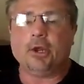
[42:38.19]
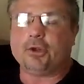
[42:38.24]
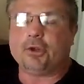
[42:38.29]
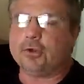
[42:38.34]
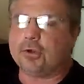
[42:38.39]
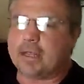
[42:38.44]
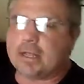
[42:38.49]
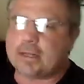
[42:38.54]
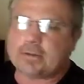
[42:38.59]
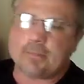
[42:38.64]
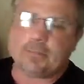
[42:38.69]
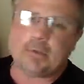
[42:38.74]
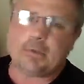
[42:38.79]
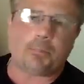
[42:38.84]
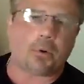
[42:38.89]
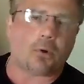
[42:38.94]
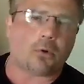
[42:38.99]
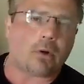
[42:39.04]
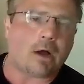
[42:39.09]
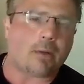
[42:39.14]
You get them to
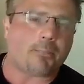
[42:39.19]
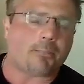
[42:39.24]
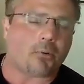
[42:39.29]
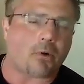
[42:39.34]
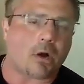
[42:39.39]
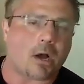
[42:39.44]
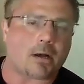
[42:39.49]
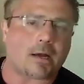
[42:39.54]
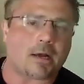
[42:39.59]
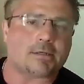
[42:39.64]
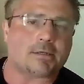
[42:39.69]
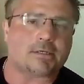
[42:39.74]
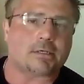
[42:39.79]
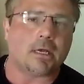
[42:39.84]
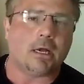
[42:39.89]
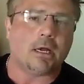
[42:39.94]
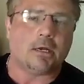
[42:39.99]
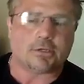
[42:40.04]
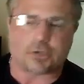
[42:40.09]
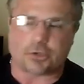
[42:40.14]
pull out
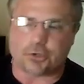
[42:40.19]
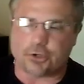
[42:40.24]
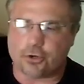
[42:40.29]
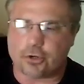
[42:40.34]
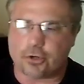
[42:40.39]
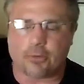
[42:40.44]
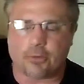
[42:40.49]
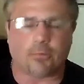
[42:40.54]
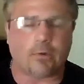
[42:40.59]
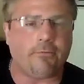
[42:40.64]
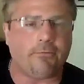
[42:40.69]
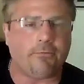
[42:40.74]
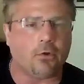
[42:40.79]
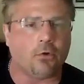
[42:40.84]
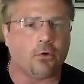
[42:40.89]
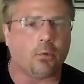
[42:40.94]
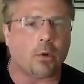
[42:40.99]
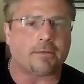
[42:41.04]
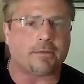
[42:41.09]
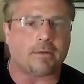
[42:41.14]
products so you can
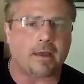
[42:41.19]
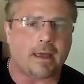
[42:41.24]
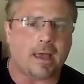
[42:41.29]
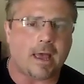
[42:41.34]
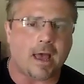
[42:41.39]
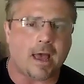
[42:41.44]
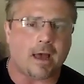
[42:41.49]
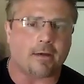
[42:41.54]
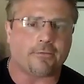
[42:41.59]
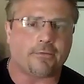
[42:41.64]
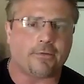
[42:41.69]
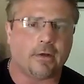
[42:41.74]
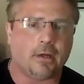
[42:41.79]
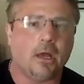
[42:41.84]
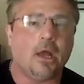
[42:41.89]
review what they have.